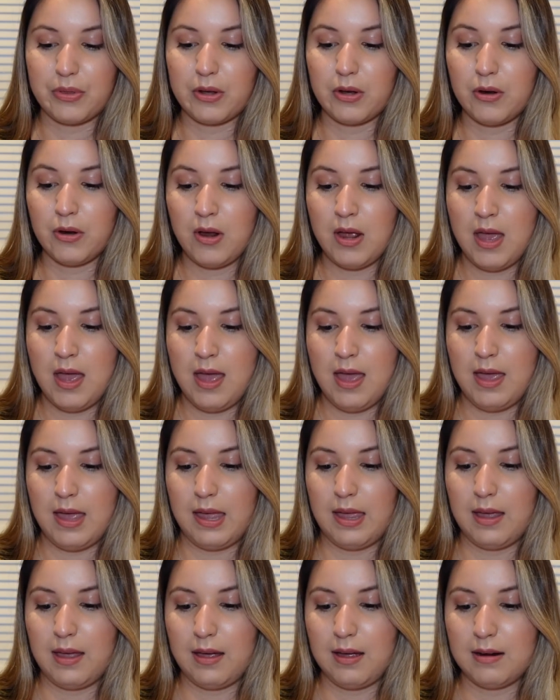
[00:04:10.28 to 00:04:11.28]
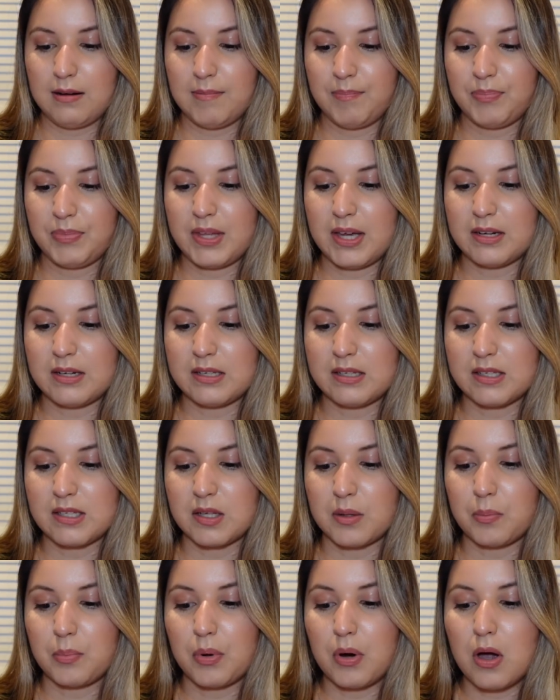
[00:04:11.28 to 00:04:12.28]
there, and that is
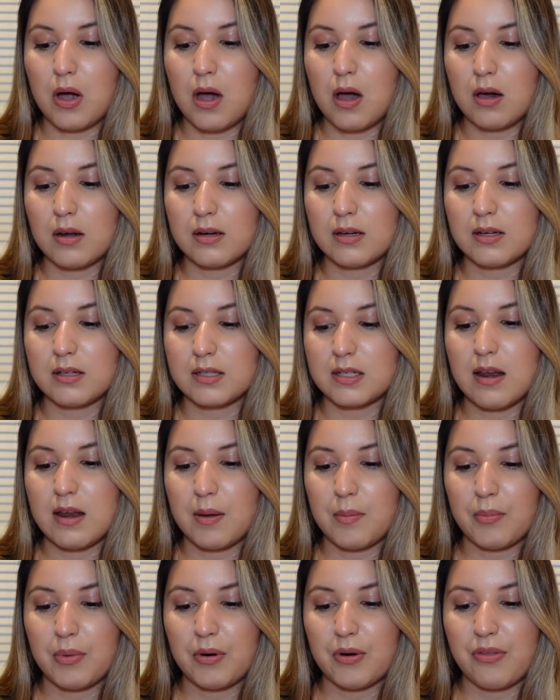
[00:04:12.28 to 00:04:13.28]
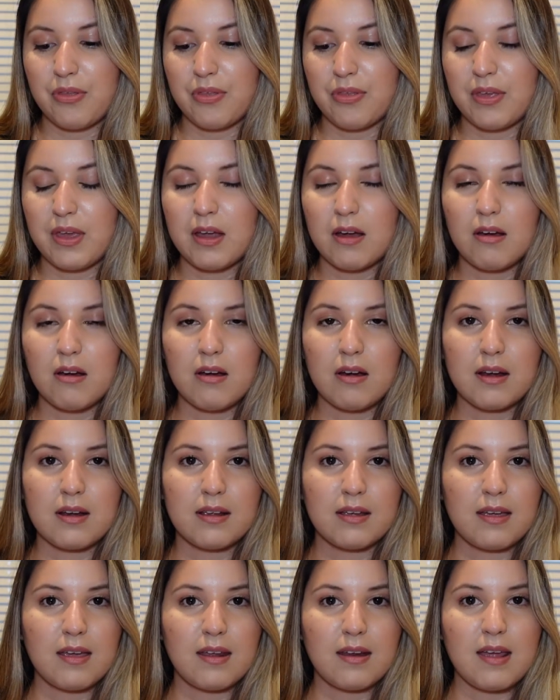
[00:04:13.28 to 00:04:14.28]
the product number there. And
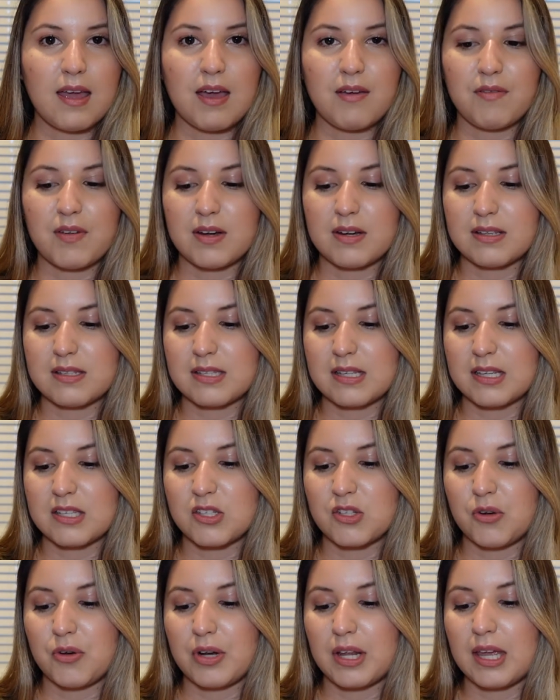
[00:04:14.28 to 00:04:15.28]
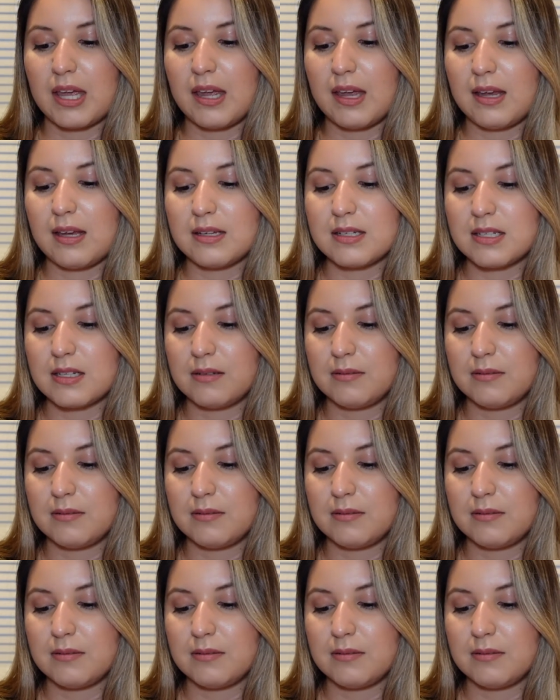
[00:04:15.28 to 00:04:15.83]
again, I have it in a size 38.